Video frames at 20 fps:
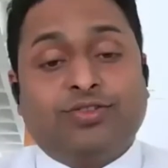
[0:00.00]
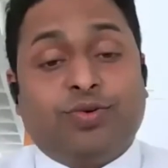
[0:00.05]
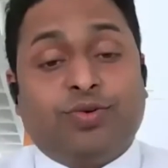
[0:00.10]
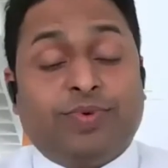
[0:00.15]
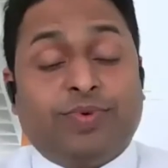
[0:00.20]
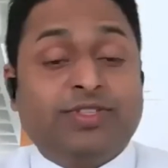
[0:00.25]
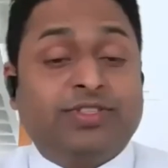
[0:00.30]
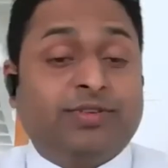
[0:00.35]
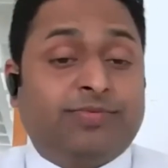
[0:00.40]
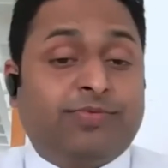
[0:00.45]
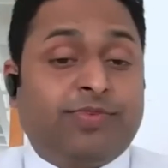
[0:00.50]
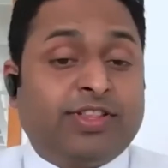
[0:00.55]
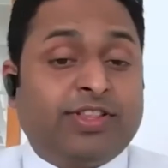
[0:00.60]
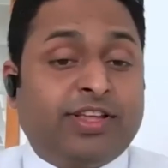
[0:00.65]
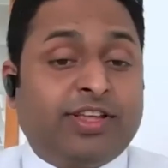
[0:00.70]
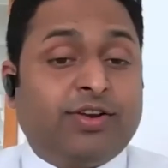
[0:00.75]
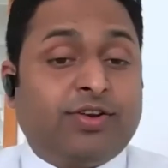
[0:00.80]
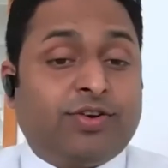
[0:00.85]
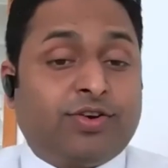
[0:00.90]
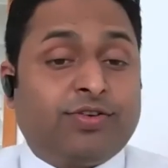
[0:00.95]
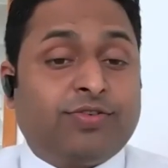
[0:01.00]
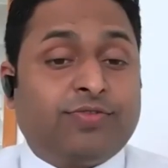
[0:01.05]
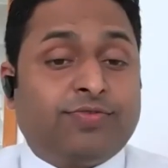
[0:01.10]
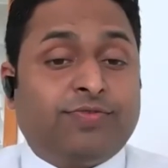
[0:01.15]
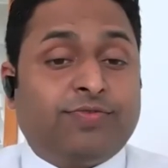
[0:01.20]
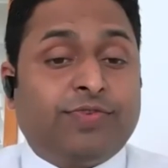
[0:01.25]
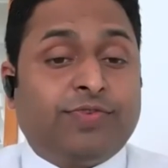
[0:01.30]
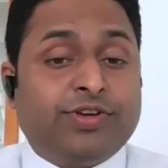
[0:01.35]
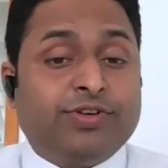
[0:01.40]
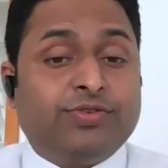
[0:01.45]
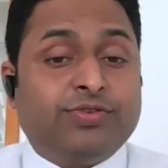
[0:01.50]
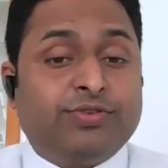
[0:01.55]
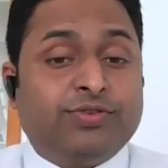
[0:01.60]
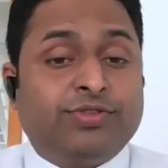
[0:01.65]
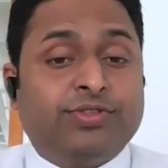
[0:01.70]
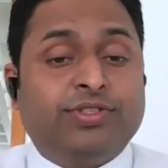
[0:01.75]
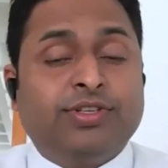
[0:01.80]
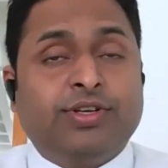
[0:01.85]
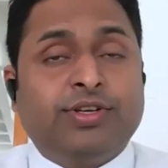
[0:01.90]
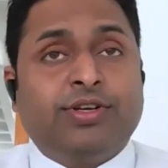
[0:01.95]
opens up, I think, a lot of
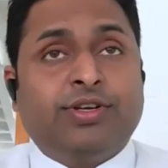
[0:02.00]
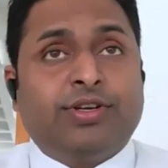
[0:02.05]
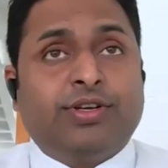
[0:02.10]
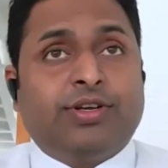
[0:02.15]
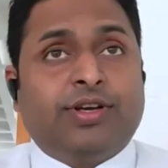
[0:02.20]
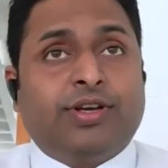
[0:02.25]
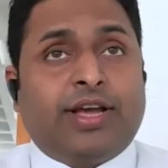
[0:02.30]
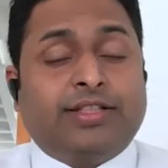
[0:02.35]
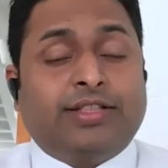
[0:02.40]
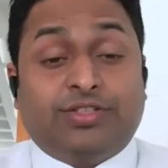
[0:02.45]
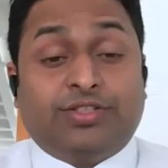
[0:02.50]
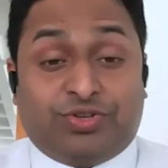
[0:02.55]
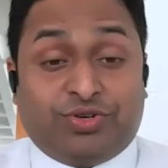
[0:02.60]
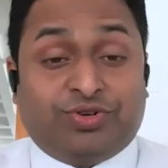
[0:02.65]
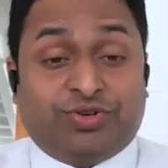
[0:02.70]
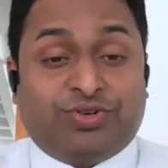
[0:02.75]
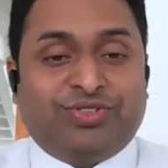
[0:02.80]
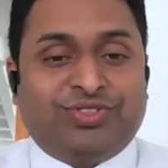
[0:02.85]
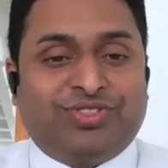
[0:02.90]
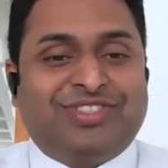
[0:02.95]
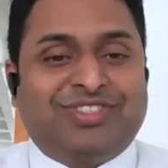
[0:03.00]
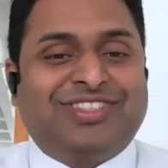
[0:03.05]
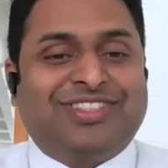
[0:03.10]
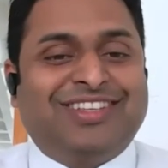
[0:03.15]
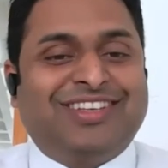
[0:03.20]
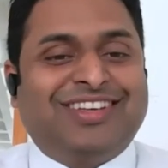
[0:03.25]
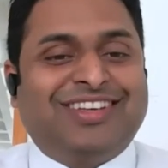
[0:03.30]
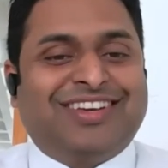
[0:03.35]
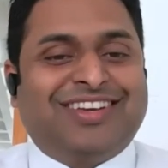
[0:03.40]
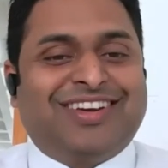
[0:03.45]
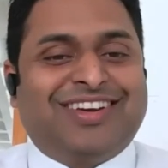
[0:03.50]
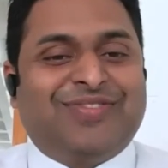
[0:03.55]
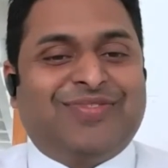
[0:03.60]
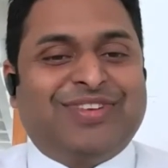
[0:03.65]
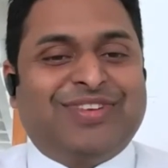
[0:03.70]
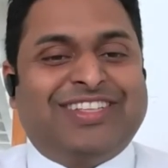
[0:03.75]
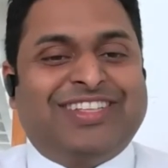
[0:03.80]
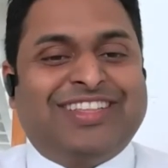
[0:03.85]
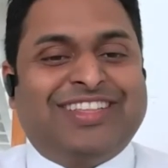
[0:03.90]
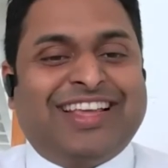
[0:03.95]
windows and doors
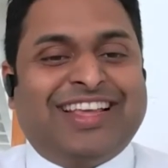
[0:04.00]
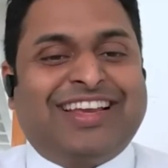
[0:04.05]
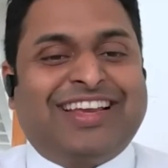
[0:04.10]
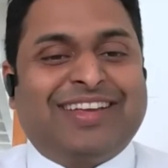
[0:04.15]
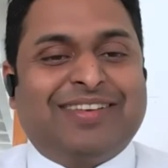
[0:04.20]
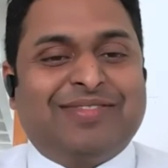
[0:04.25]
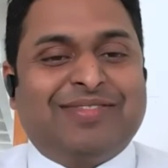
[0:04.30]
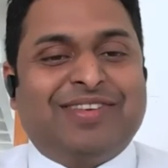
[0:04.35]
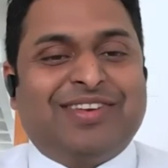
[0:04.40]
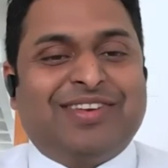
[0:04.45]
which they can